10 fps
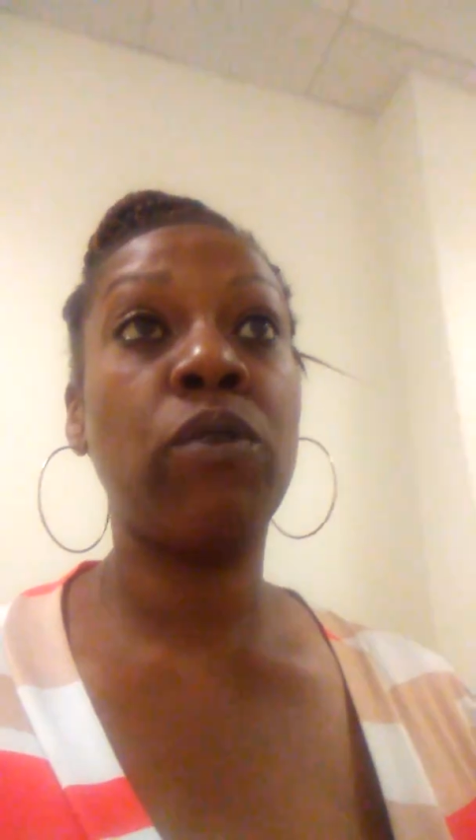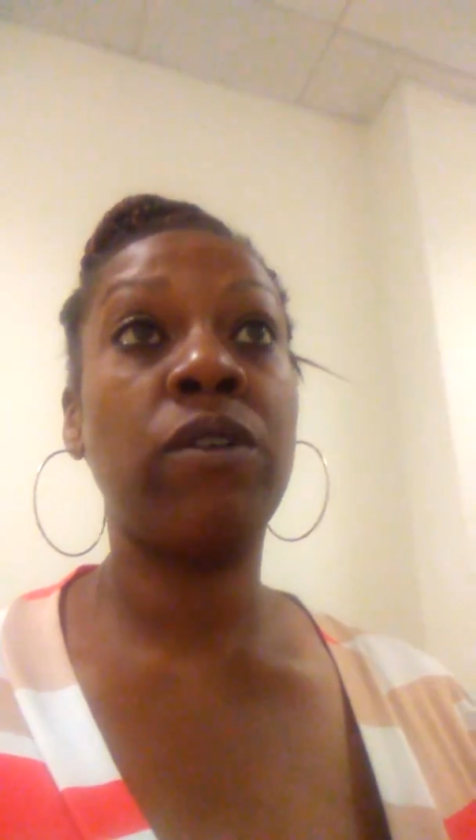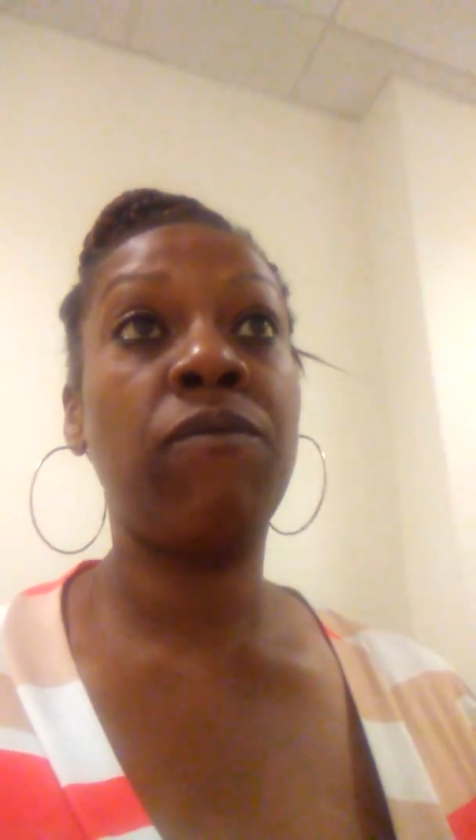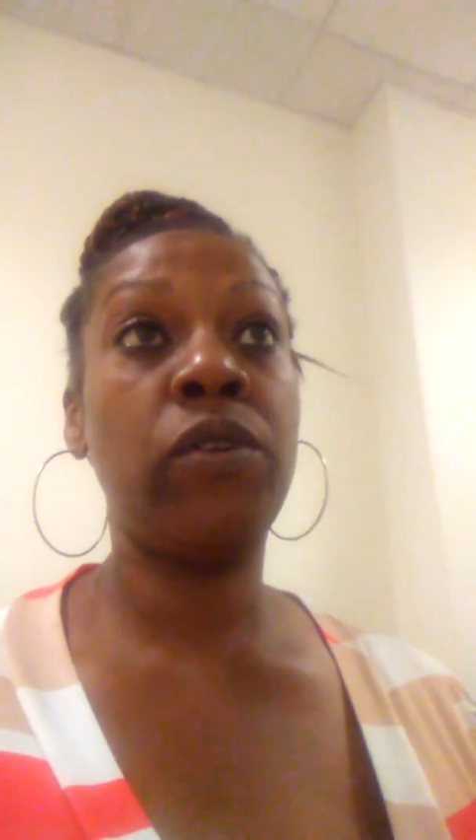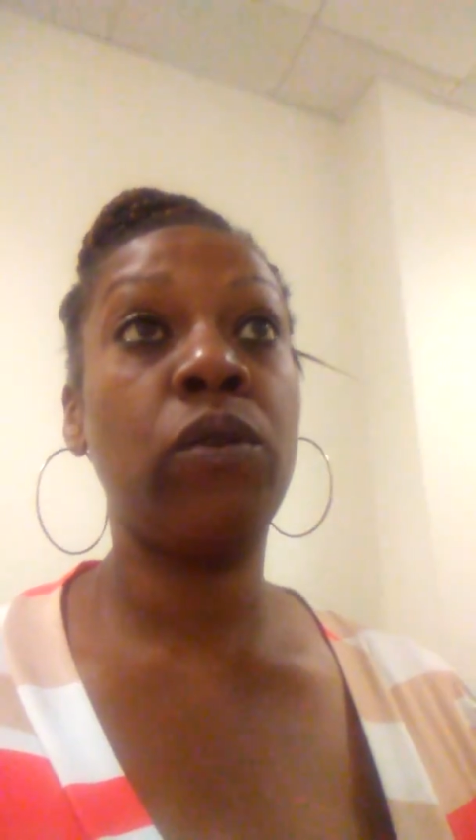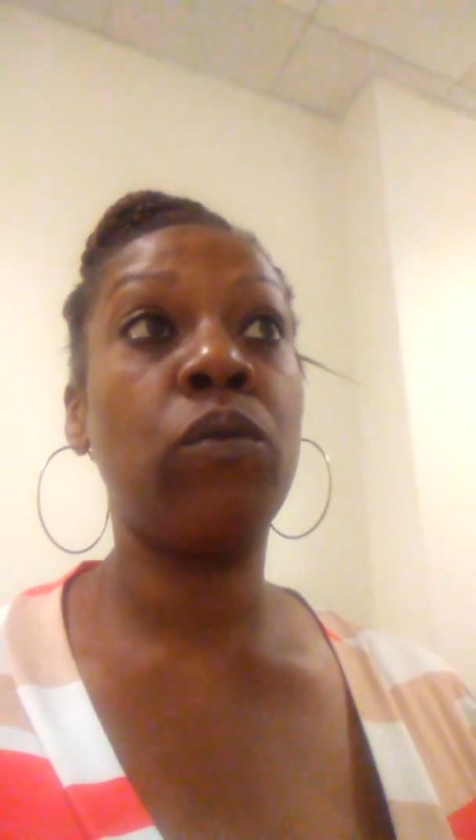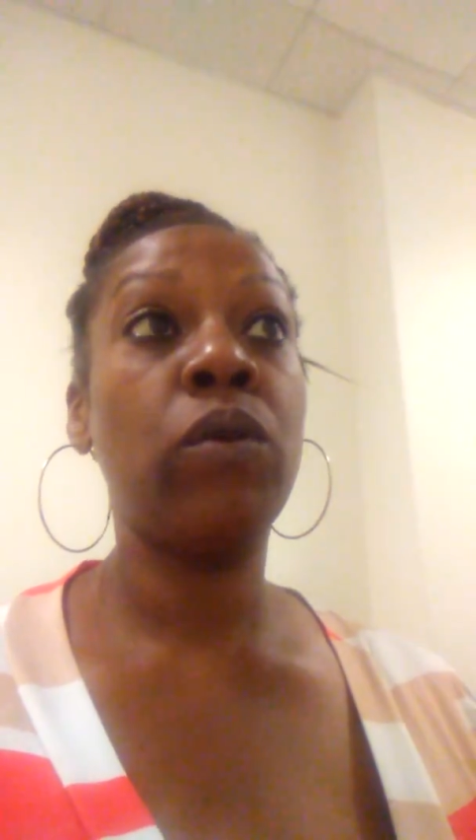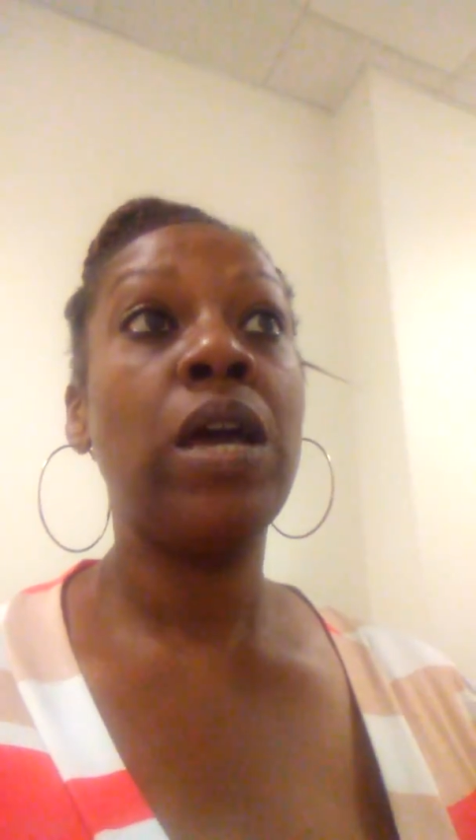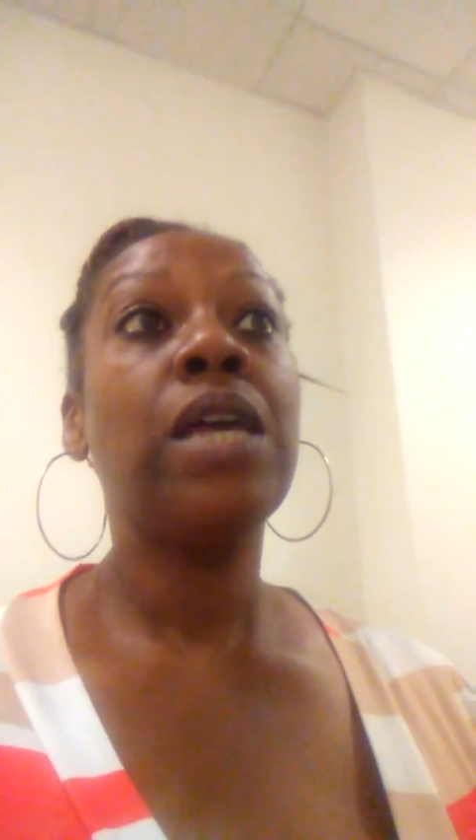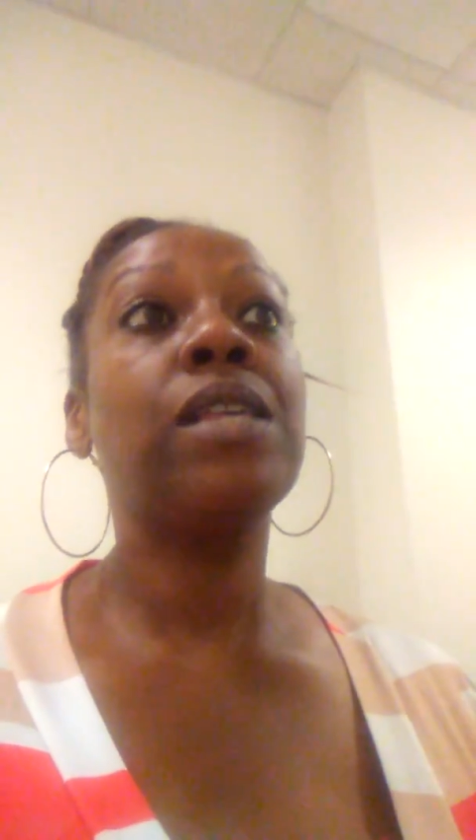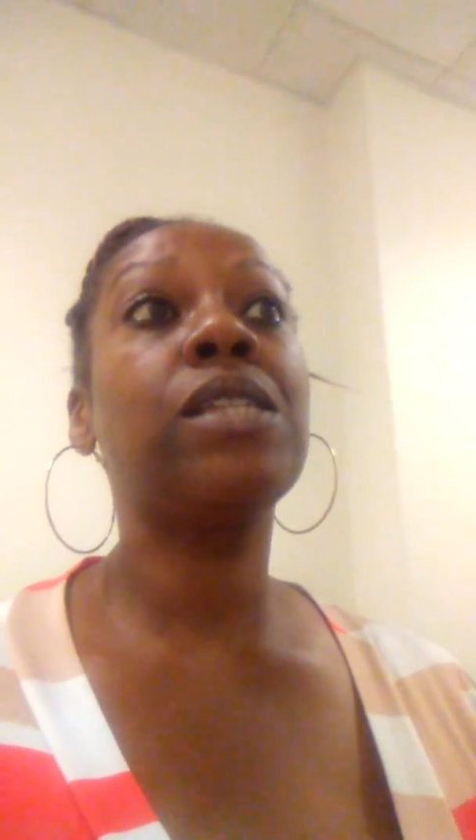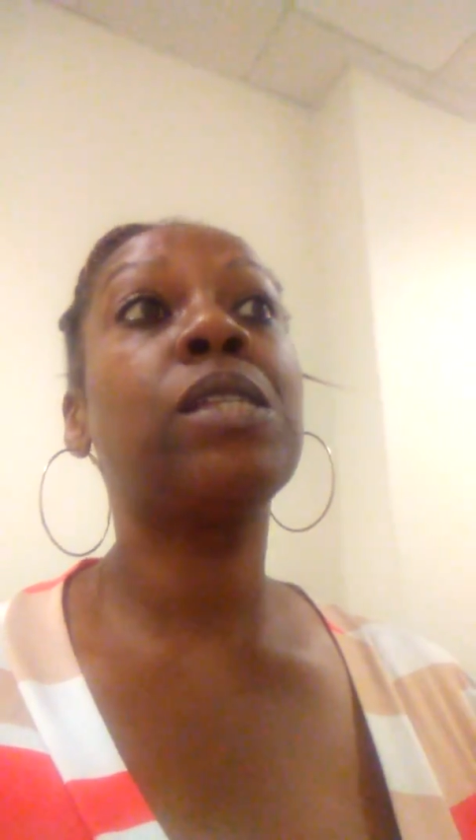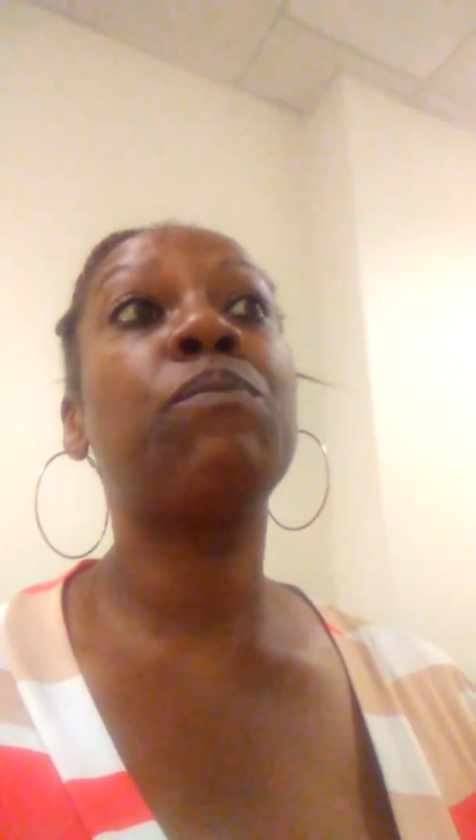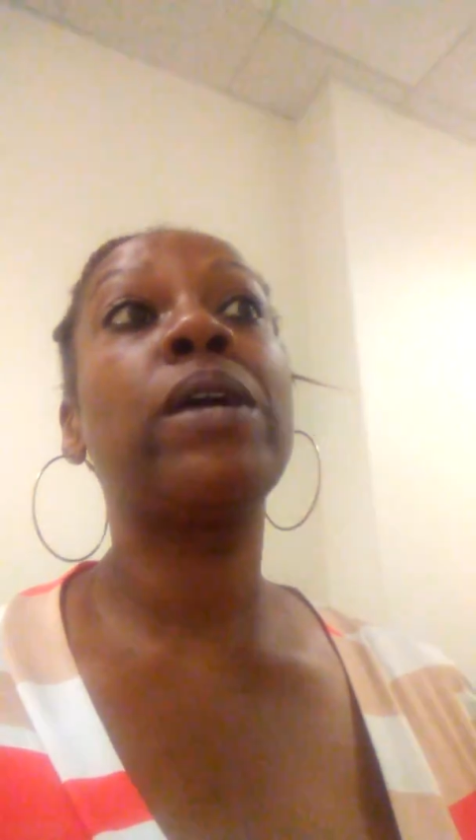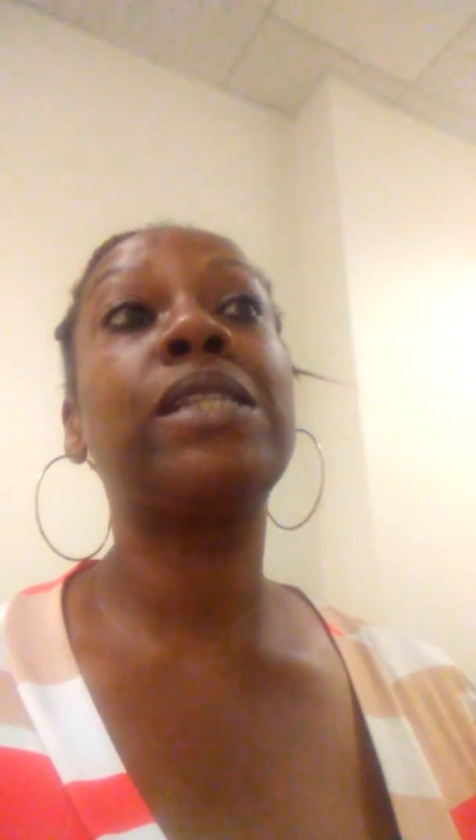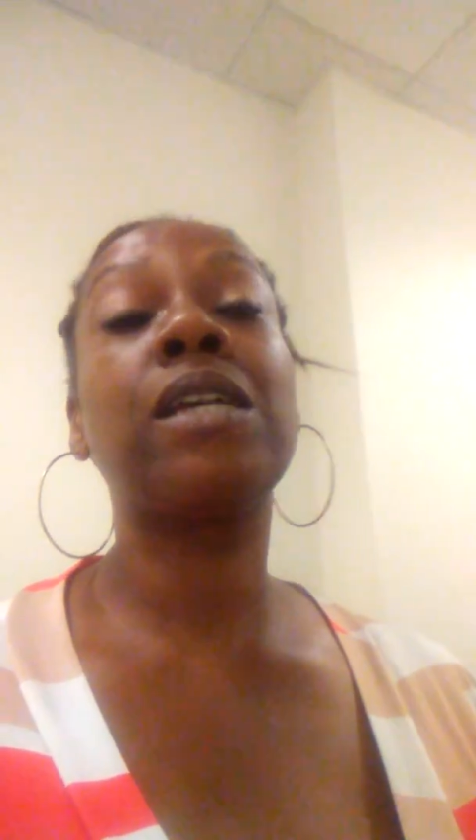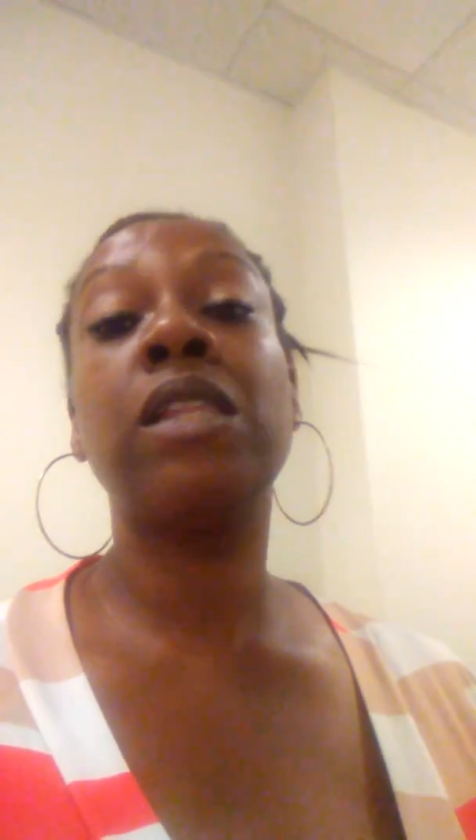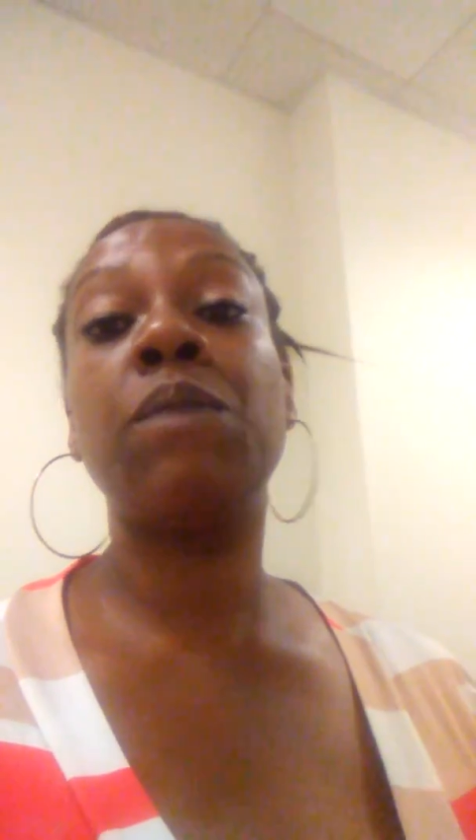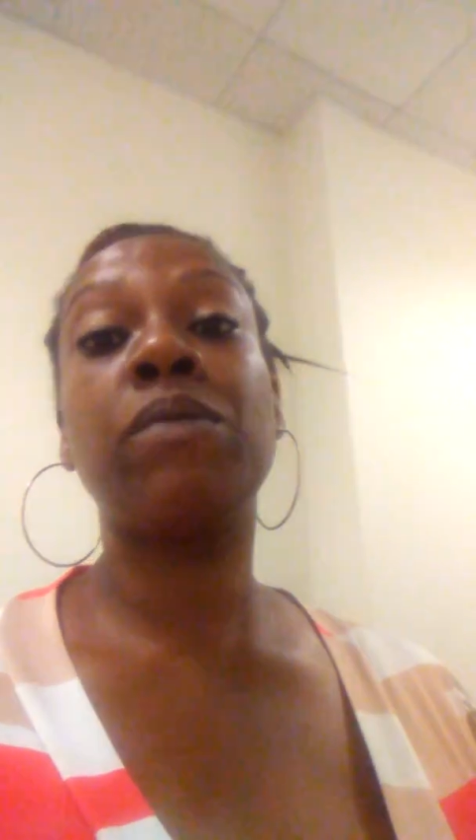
point of view. This is basically